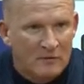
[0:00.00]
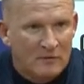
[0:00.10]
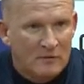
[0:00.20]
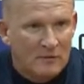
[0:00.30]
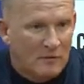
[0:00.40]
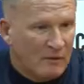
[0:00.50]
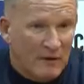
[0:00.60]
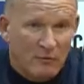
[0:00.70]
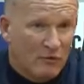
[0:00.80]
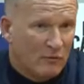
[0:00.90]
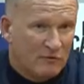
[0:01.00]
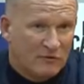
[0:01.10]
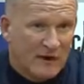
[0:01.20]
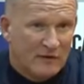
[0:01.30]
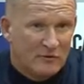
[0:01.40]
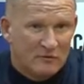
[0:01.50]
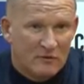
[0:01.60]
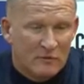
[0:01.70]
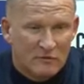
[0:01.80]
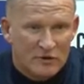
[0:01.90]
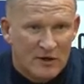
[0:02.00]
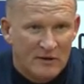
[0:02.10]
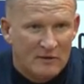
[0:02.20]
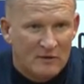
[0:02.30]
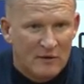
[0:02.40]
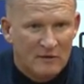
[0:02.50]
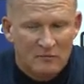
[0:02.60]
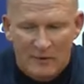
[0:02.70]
and that was always the schedule, so I wasn't changing things.